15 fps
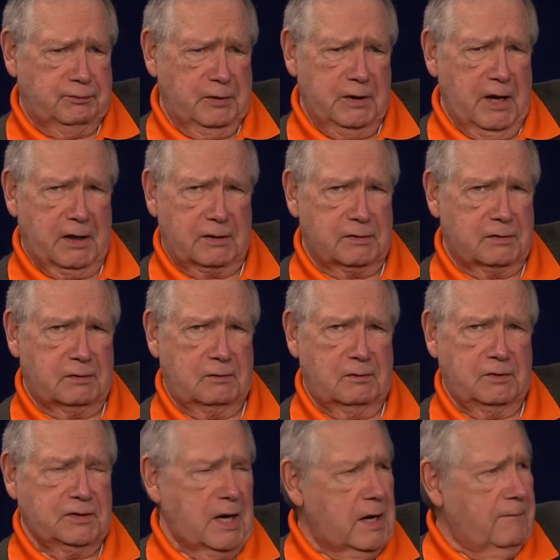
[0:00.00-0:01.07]
the next
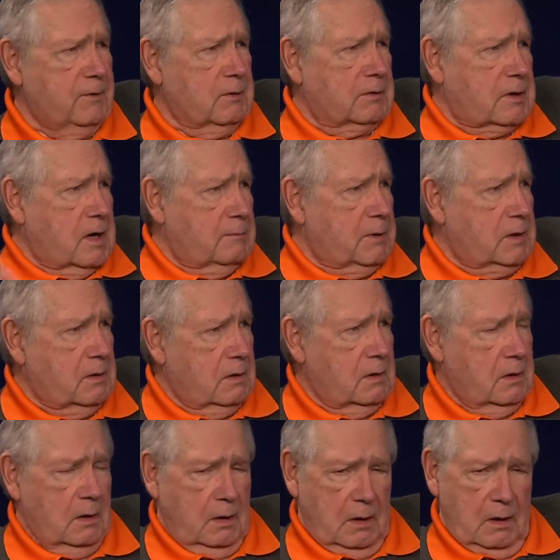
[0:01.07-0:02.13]
savior coming.
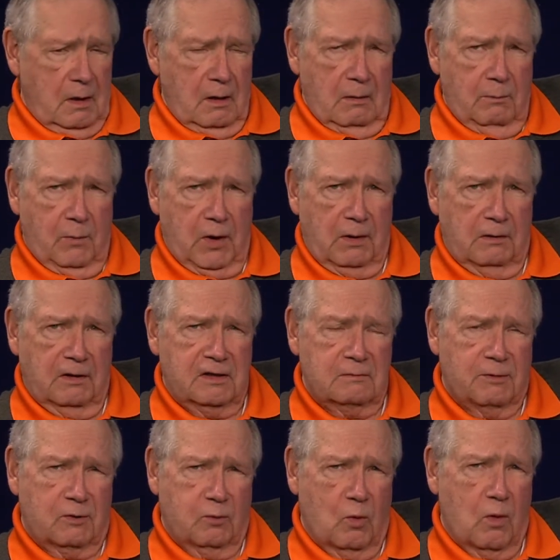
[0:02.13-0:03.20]
But
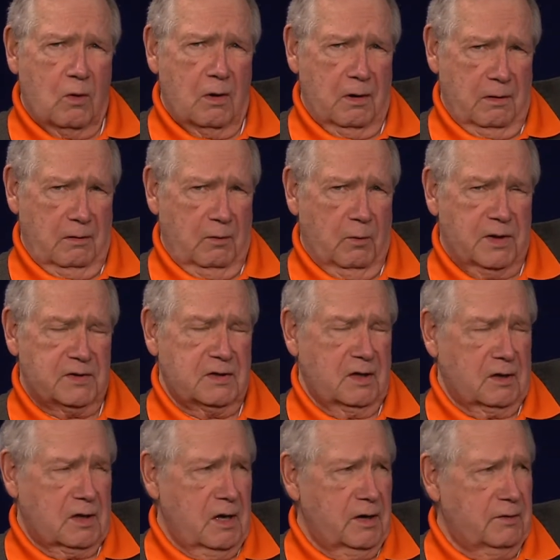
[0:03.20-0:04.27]
Elizabeth Warren the rest
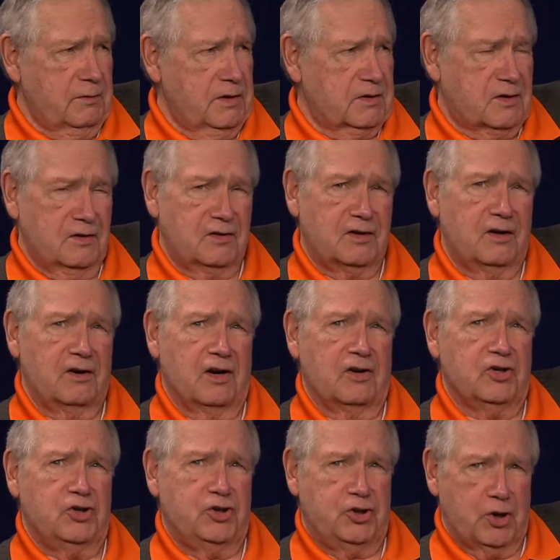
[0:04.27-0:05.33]
of the country is considered
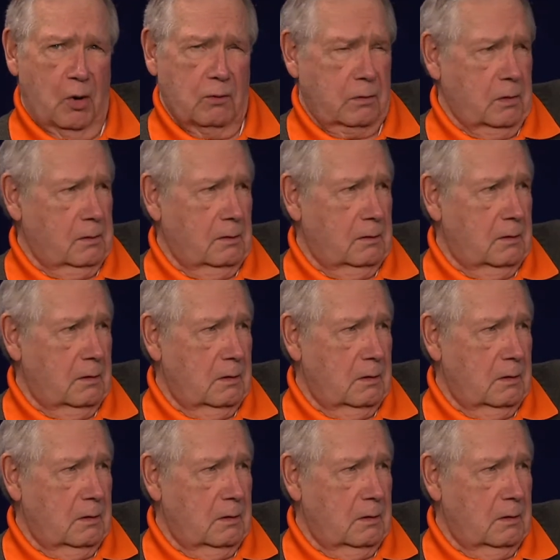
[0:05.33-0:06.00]
a joke.